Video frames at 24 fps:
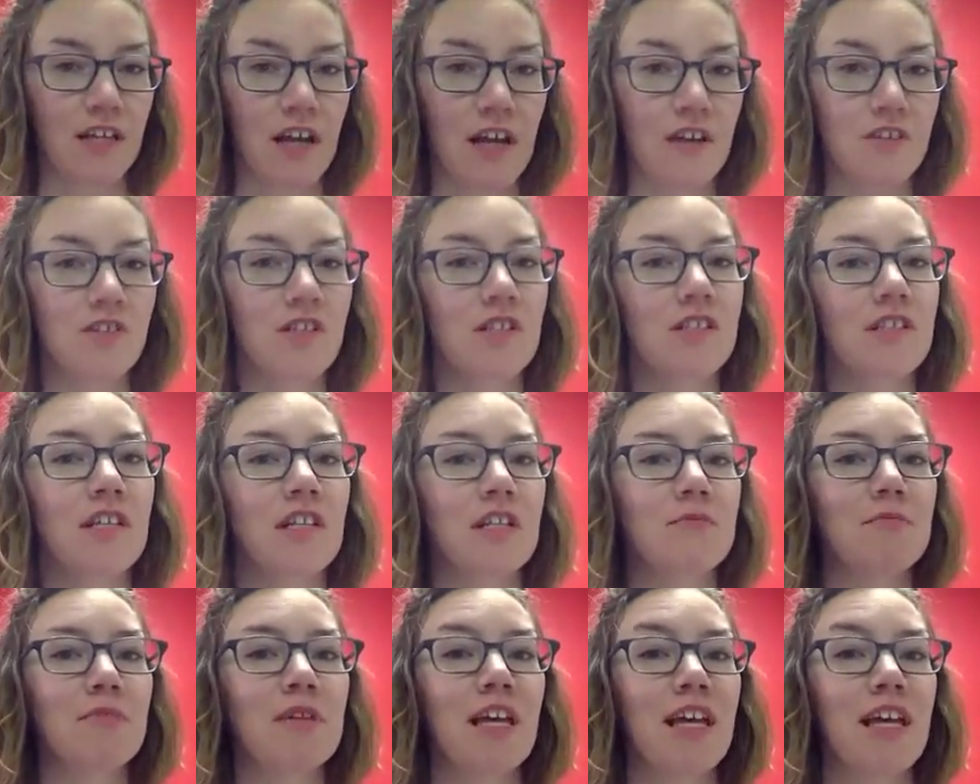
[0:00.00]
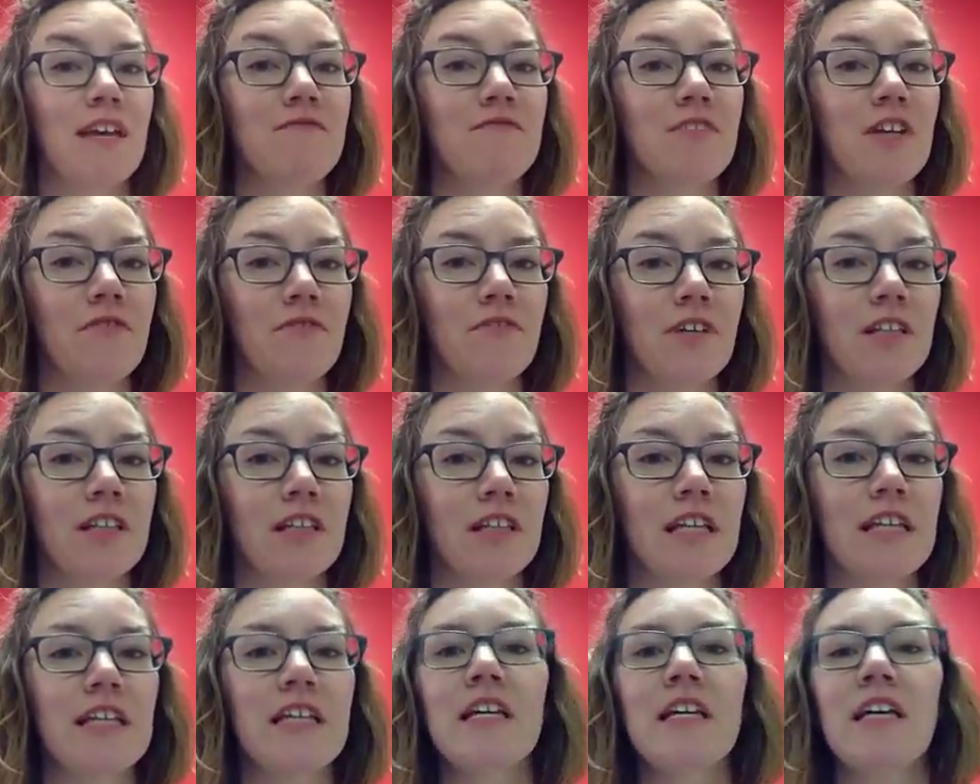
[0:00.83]
house is going to behave
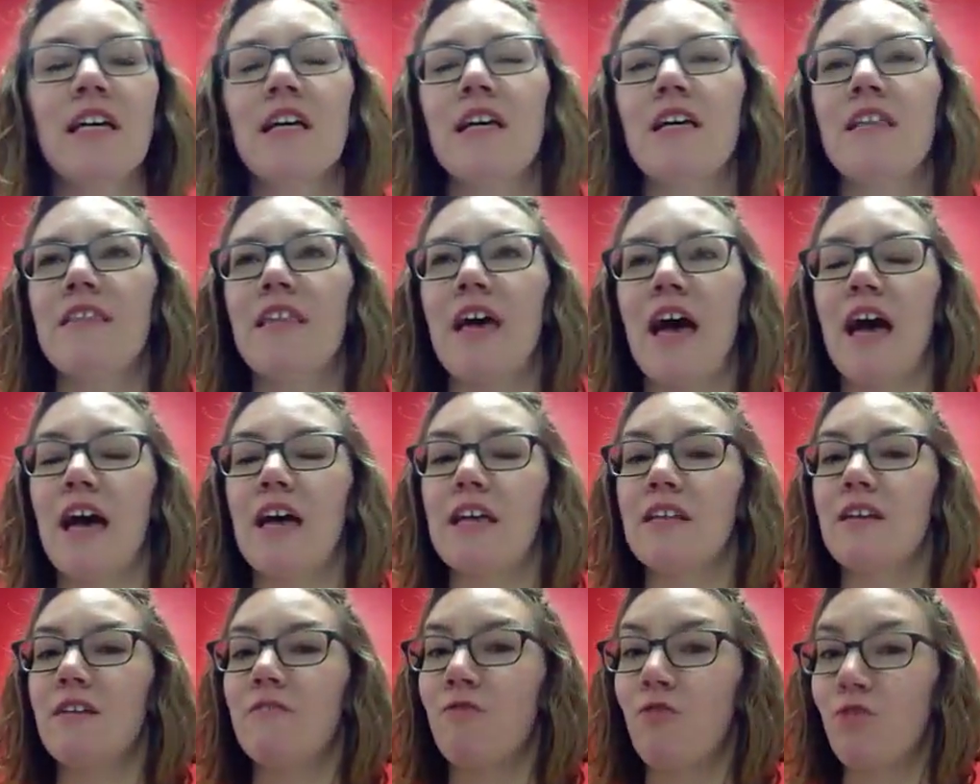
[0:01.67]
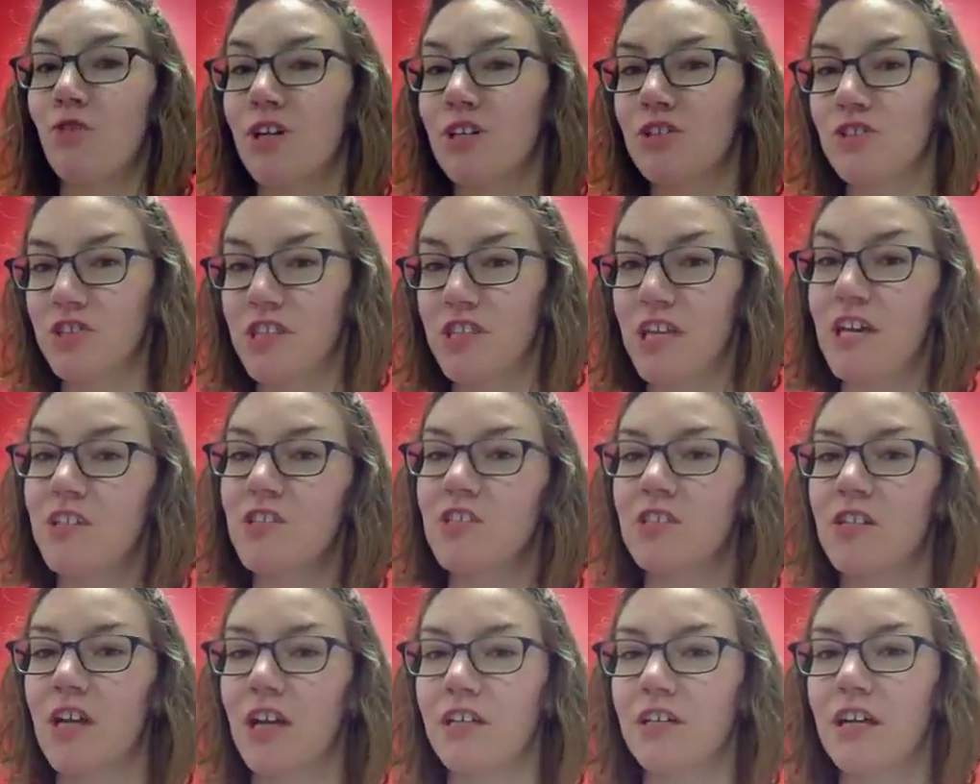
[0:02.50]
differently than a
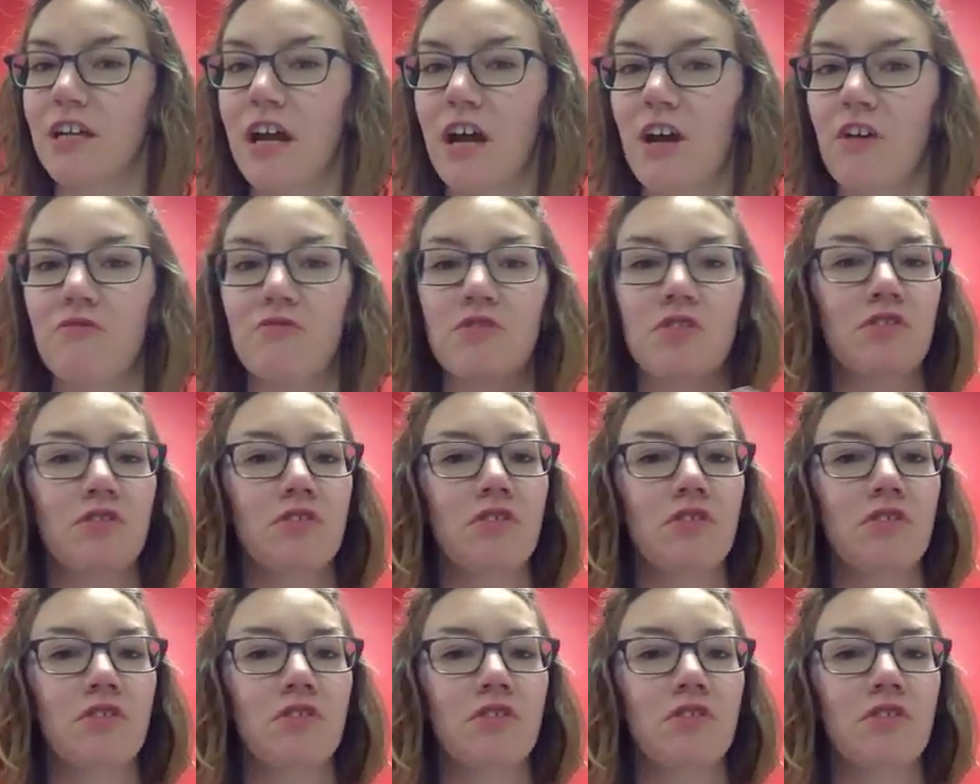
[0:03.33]
$400,000 house.